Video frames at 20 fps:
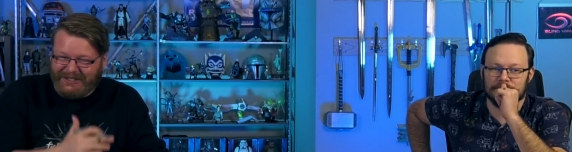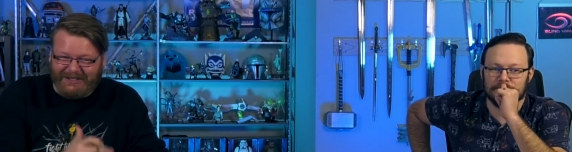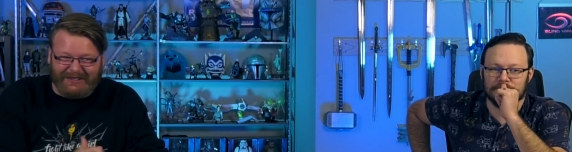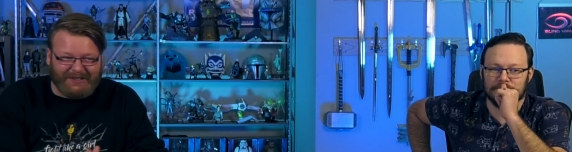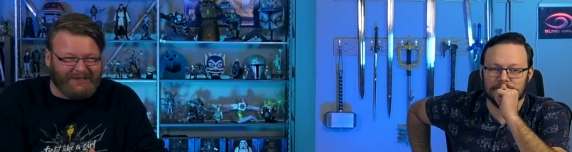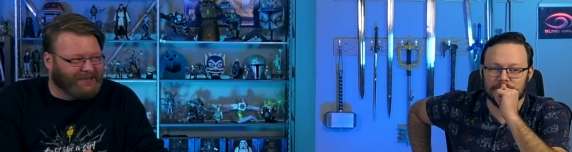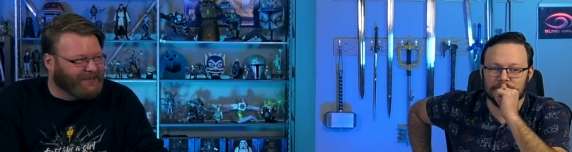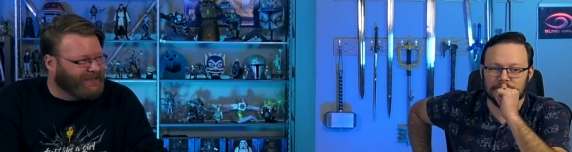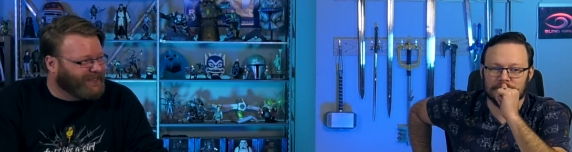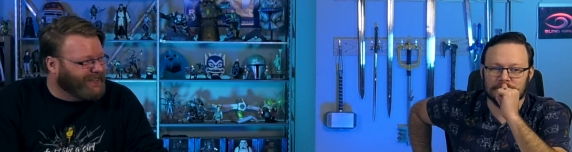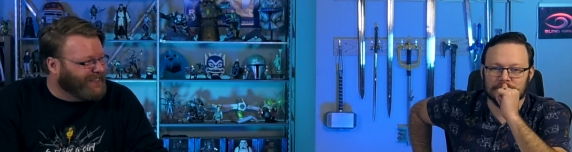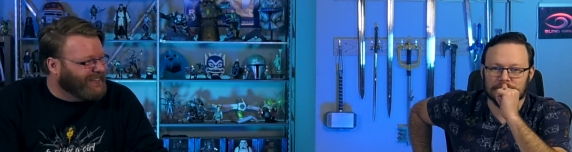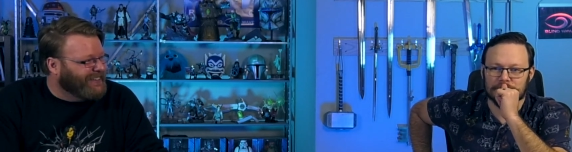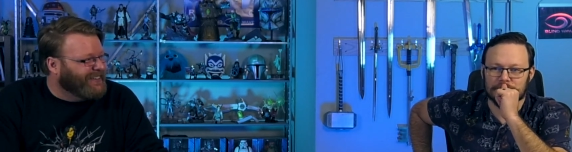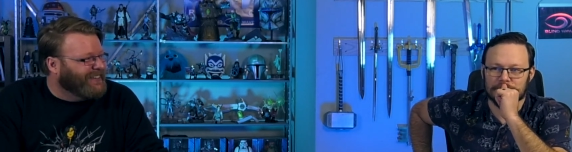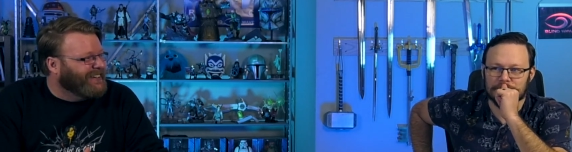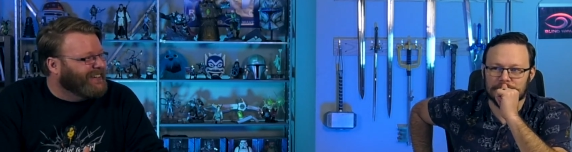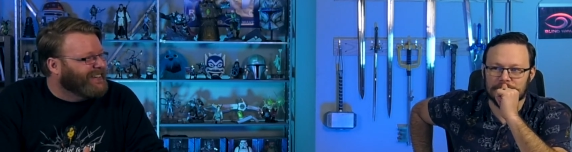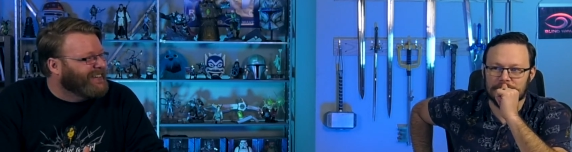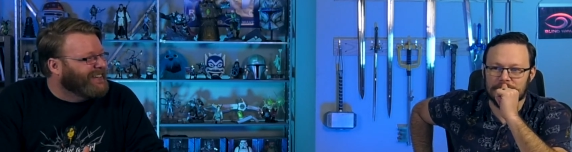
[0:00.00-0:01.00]
Speaker 1: she's doing right there.
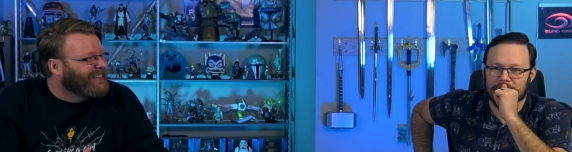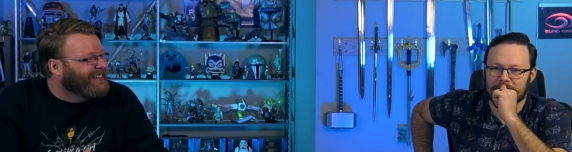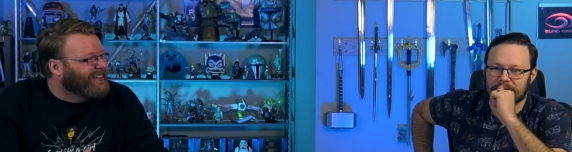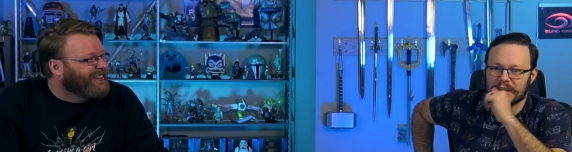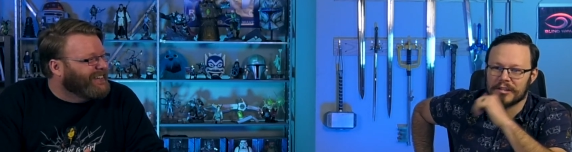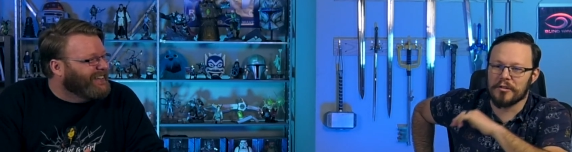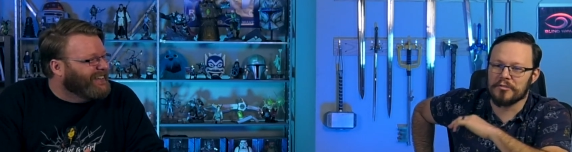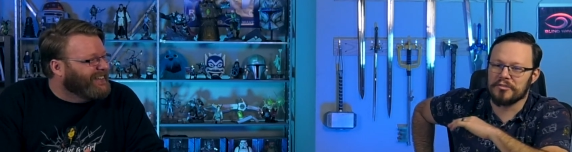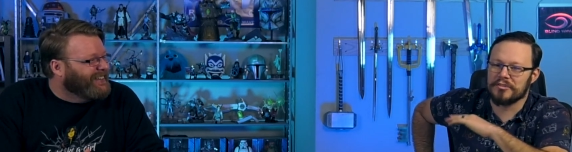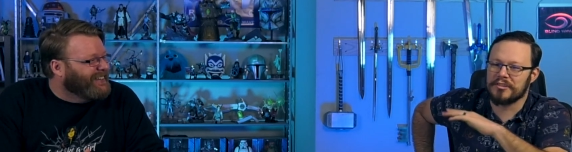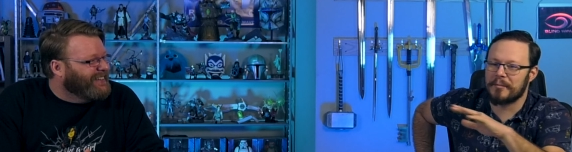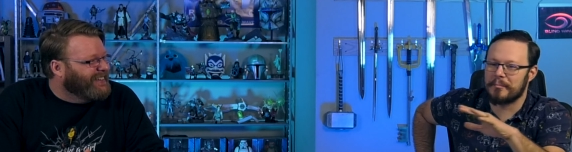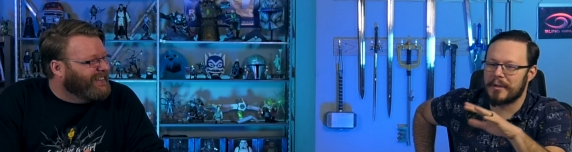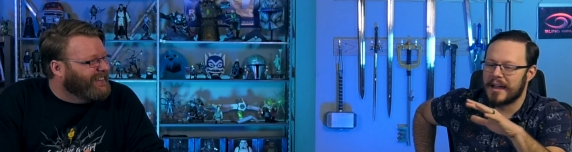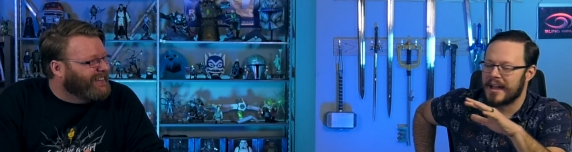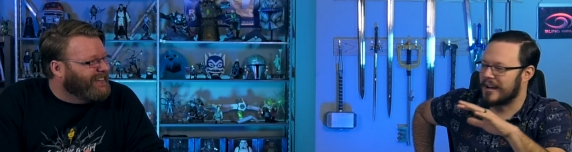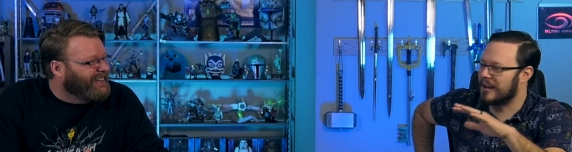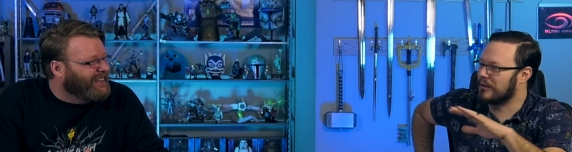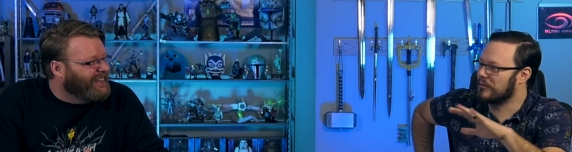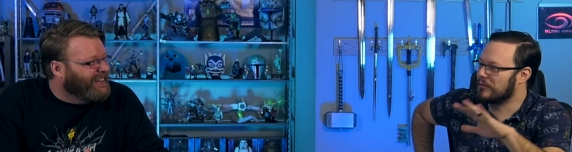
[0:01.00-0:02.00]
As long as she's not
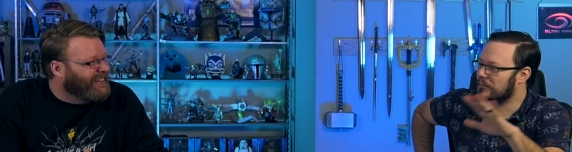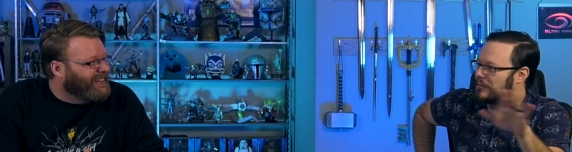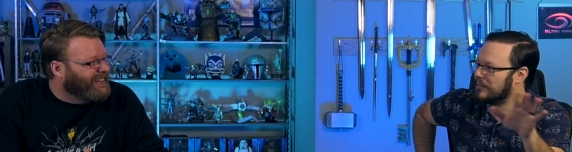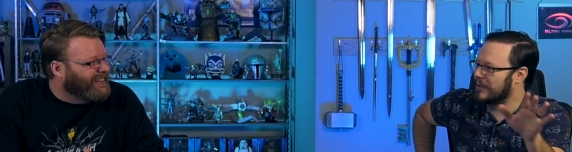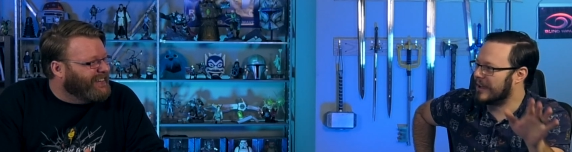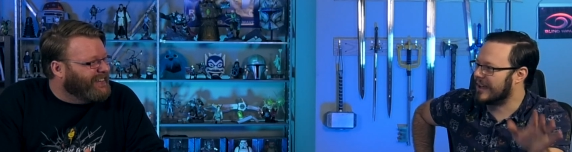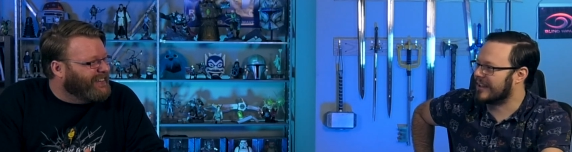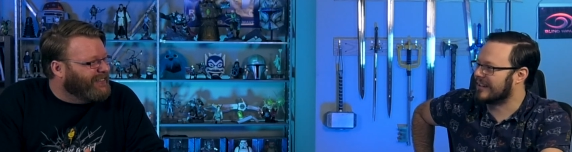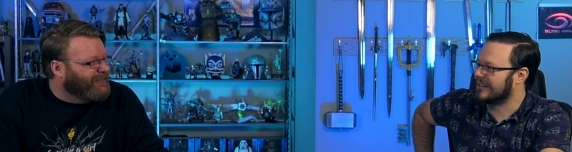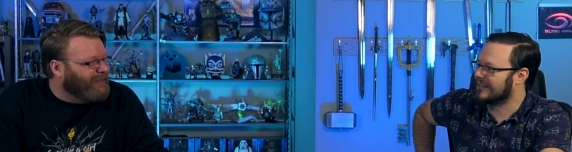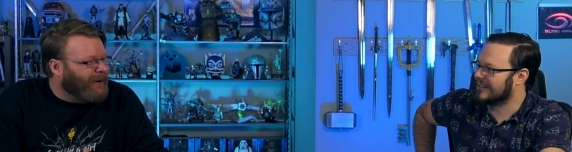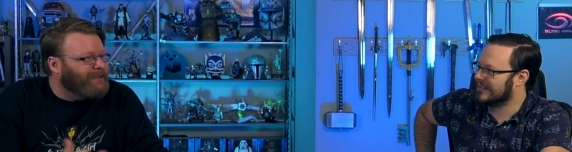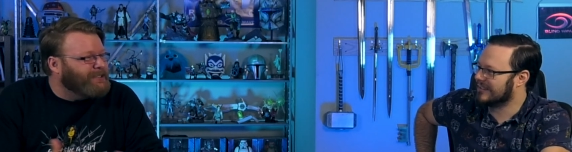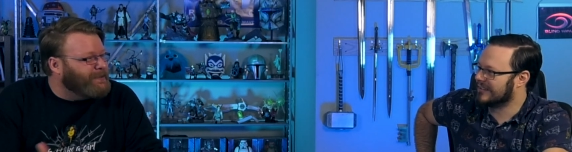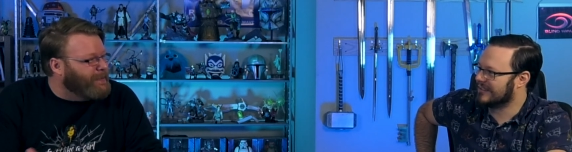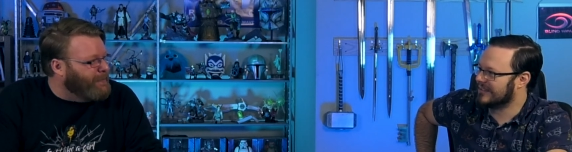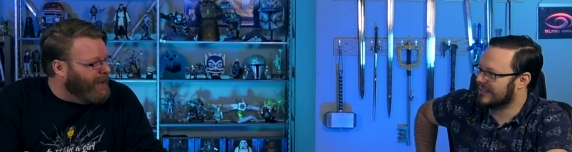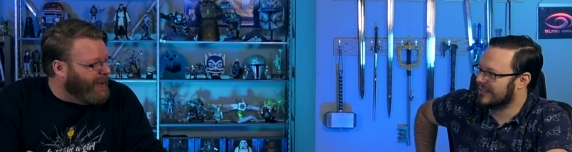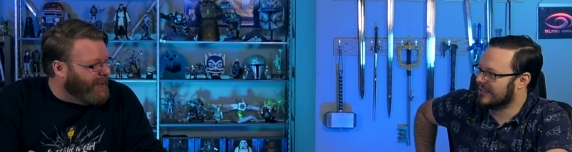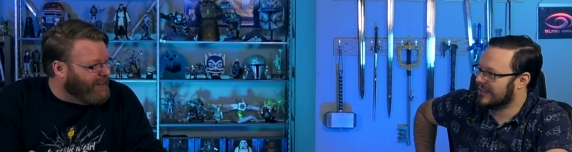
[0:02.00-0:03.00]
bad. I don't want to be bad. Why don't she be
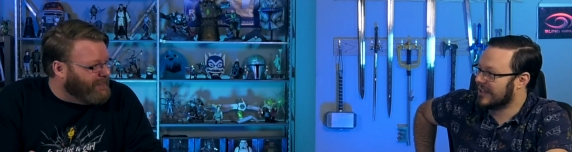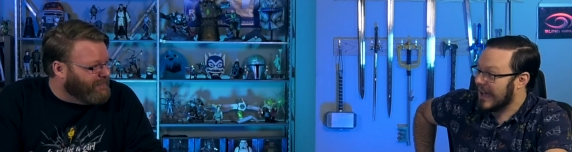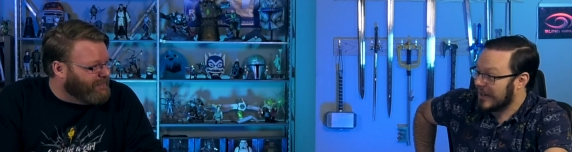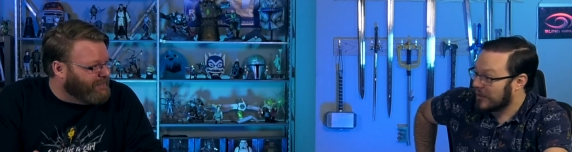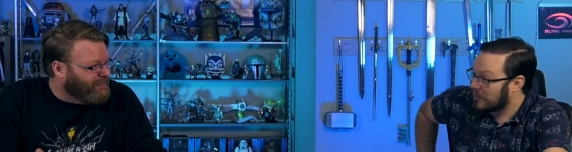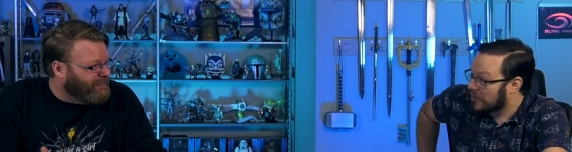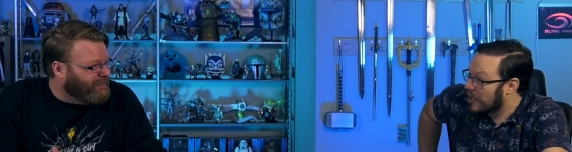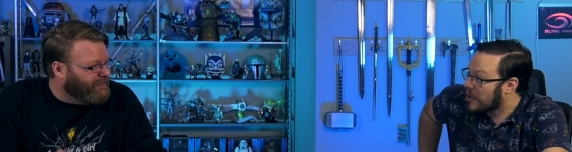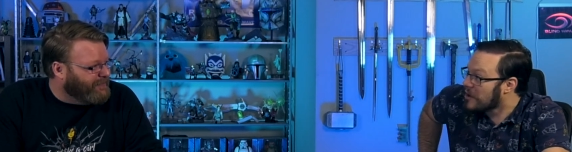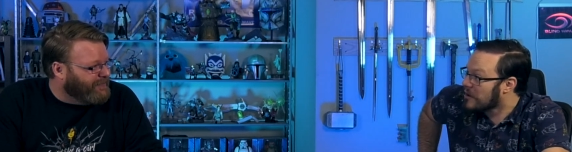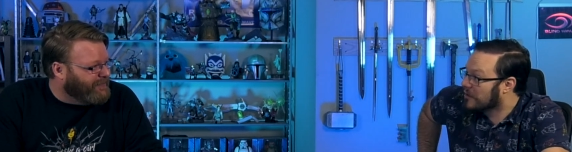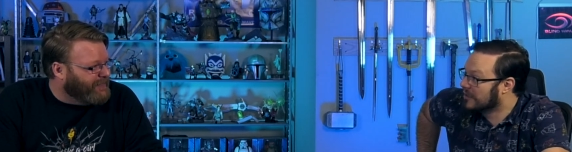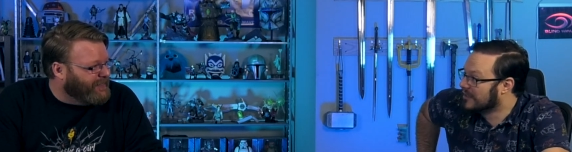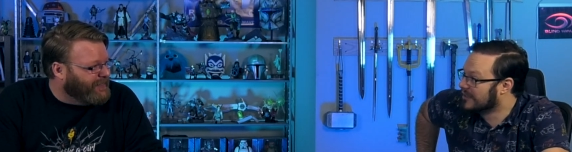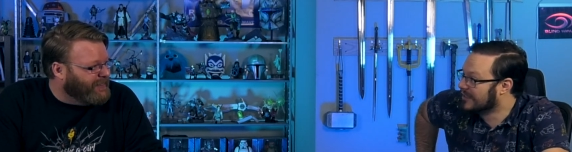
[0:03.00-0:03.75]
bad? I don't know.